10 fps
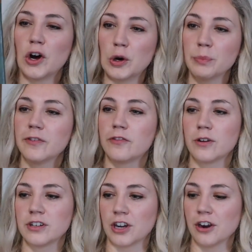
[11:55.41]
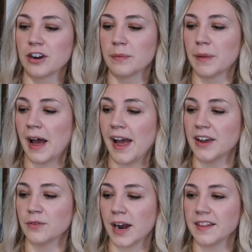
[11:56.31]
Home Before Dark by
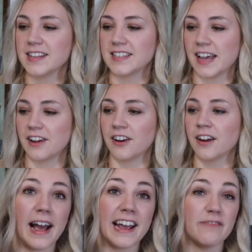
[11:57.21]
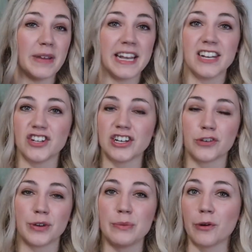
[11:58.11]
Riley Sager. I have been itching to
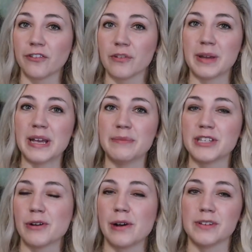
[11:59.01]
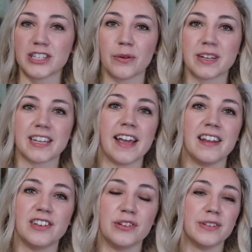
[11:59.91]
read more from him, so I was so
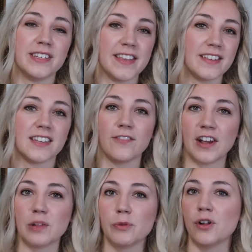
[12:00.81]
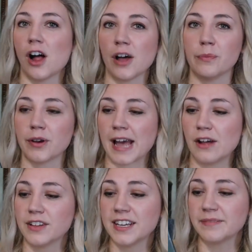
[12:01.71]
excited see this available on Book
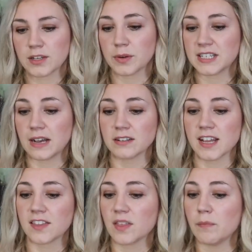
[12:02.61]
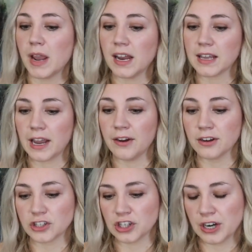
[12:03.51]
Outlet. So it sounds like the main
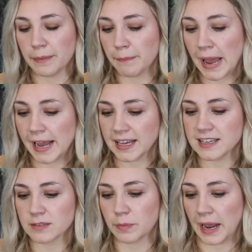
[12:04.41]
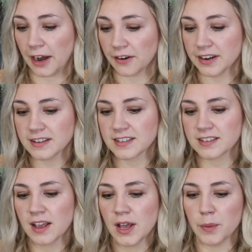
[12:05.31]
character, Maggie's
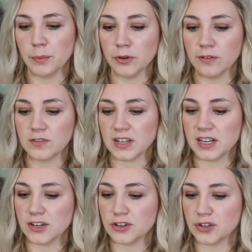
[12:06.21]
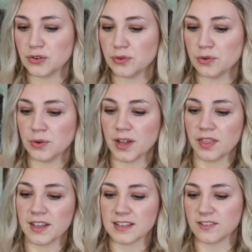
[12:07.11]
parents, moved into
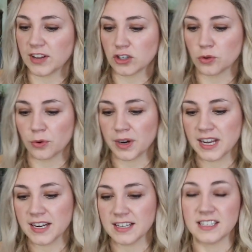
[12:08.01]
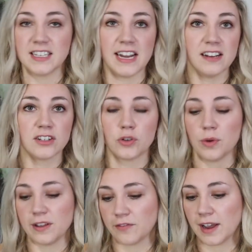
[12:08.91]
this Victorian estate
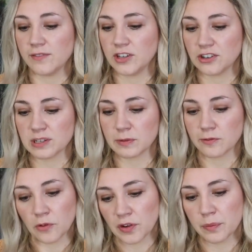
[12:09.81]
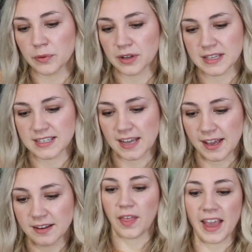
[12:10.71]
25 years before the book is
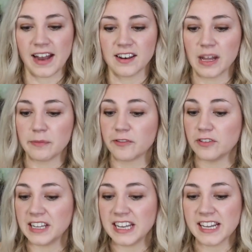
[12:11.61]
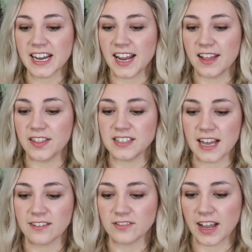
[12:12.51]
set. They ended up fleeing in the
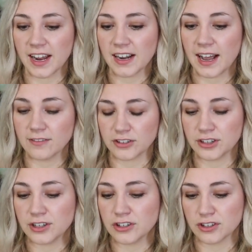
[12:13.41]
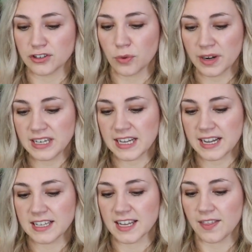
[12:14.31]
dead of night after just 20
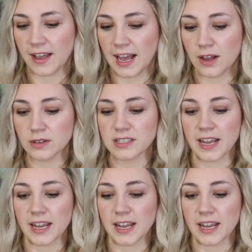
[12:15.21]
days in the house